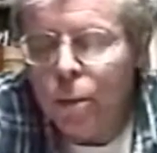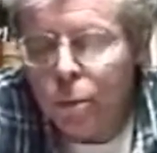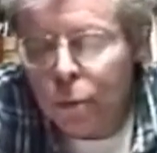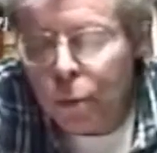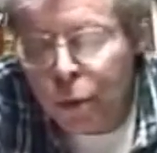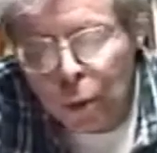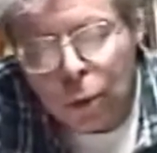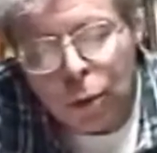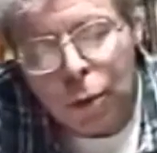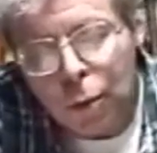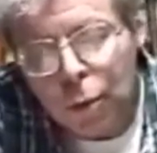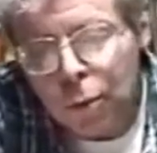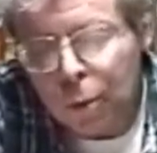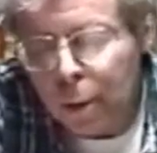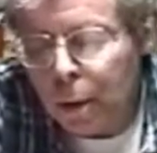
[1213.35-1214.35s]

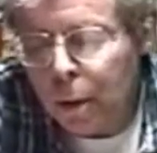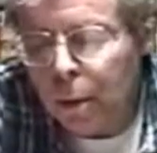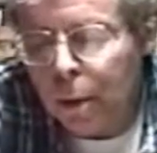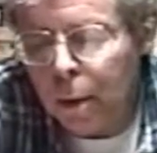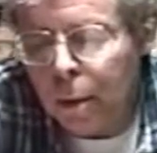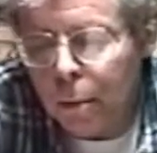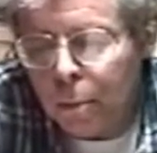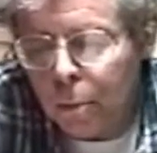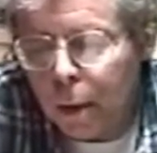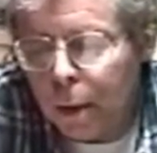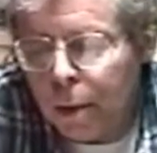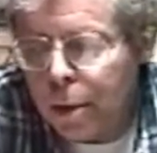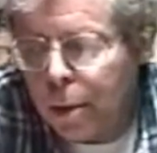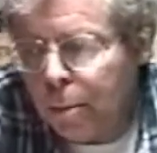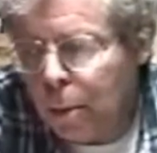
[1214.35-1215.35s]
Giotto
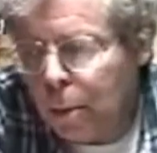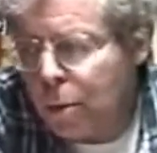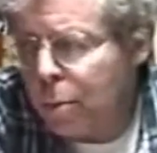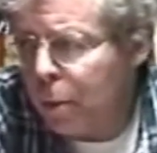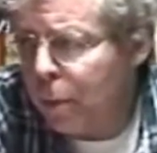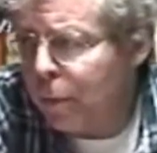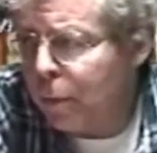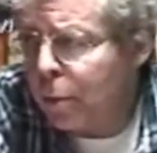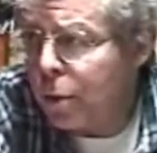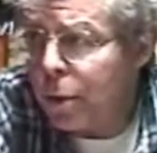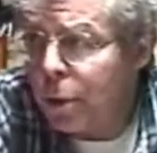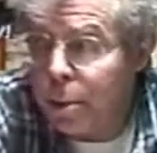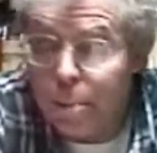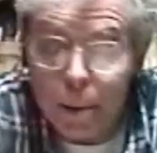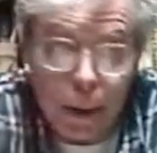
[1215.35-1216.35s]
is the most
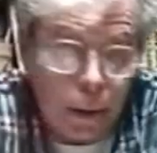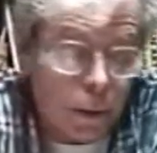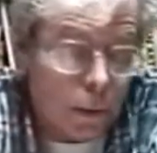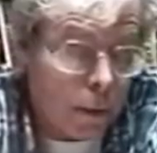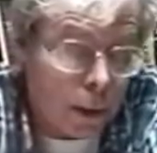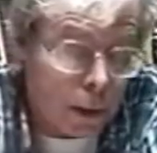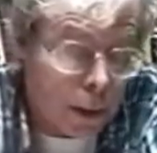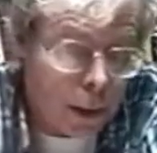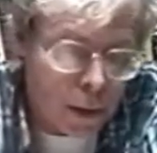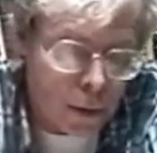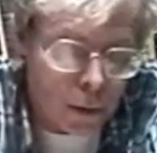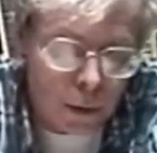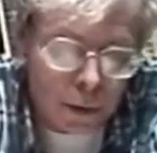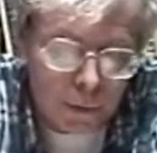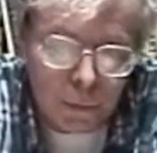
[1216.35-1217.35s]
revolutionary painter in the
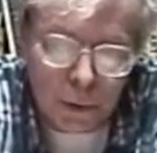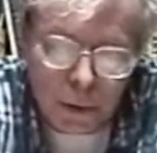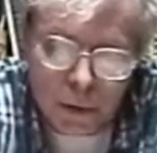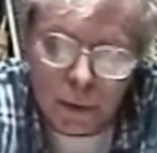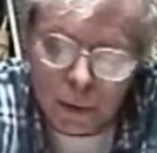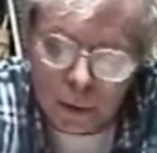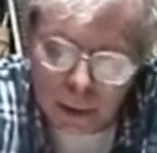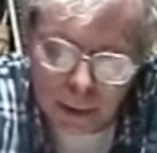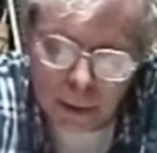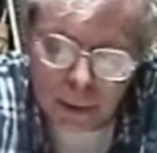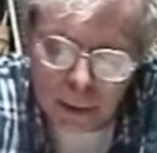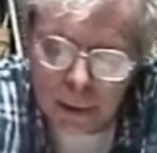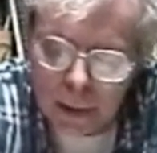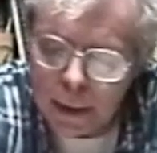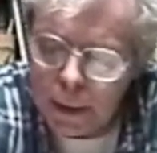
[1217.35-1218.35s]
history of Western
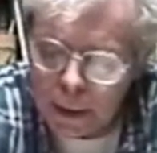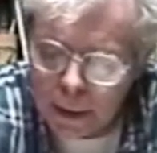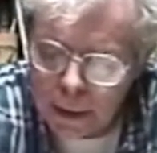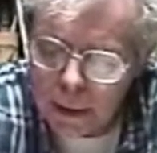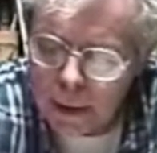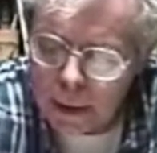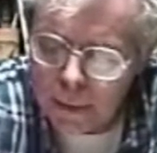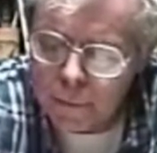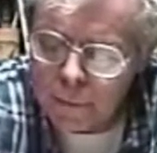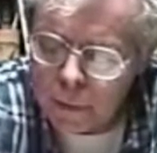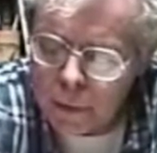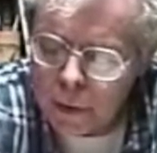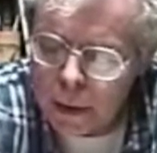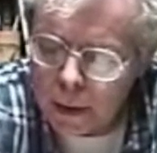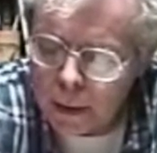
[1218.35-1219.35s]
art, I think it's safe to
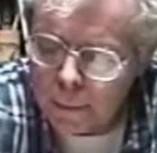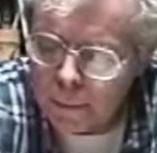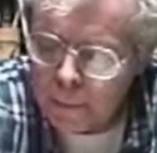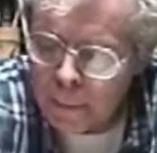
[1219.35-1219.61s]
say.